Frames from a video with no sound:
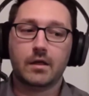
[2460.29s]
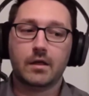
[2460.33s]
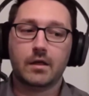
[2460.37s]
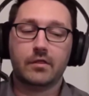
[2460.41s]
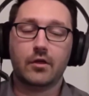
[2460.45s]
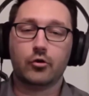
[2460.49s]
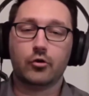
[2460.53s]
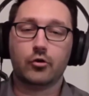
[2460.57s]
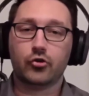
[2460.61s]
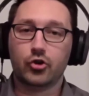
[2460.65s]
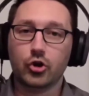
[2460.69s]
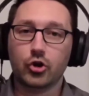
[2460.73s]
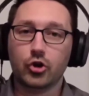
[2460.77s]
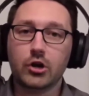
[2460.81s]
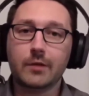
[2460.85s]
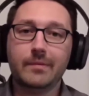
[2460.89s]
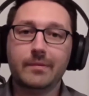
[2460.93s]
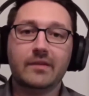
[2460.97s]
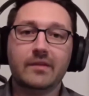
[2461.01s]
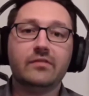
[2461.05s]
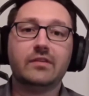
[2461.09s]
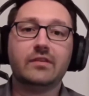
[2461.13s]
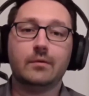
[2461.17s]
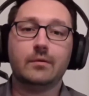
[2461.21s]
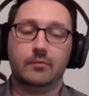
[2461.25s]
they're going to
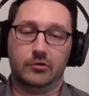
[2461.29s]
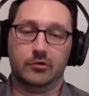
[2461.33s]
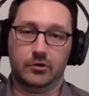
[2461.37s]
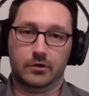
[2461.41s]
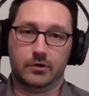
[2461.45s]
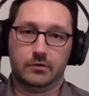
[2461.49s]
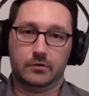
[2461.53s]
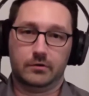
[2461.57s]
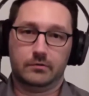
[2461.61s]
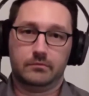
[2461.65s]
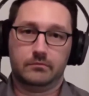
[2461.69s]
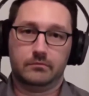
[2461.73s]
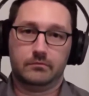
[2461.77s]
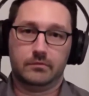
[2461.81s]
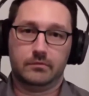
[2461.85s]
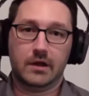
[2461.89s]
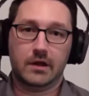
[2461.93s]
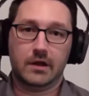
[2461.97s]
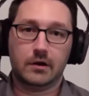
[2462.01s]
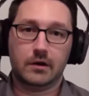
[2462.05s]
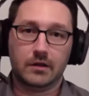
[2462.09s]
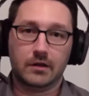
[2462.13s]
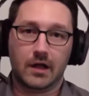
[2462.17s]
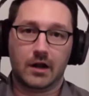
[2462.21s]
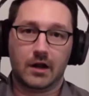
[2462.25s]
be similar in
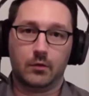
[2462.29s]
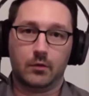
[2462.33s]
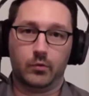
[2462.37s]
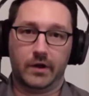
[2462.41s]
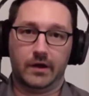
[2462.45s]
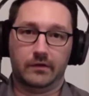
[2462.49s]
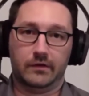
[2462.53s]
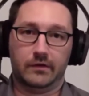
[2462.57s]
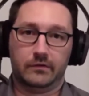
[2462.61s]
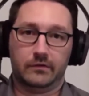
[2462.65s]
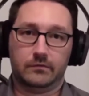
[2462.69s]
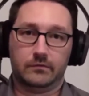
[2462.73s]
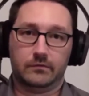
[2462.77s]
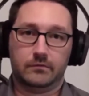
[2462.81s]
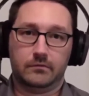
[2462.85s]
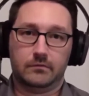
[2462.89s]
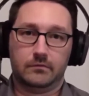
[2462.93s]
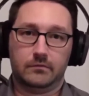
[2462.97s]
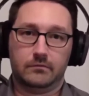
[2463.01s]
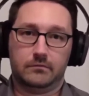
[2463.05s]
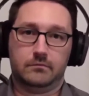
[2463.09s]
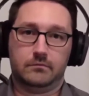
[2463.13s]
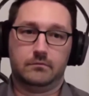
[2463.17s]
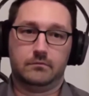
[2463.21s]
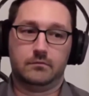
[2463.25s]
a lot of ways,
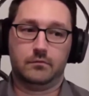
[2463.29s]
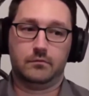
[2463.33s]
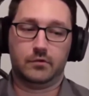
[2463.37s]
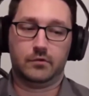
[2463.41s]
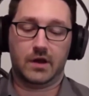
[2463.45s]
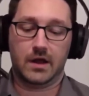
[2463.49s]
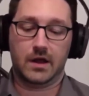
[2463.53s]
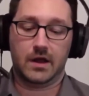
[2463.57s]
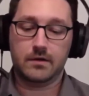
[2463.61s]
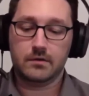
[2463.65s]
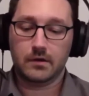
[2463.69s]
okay?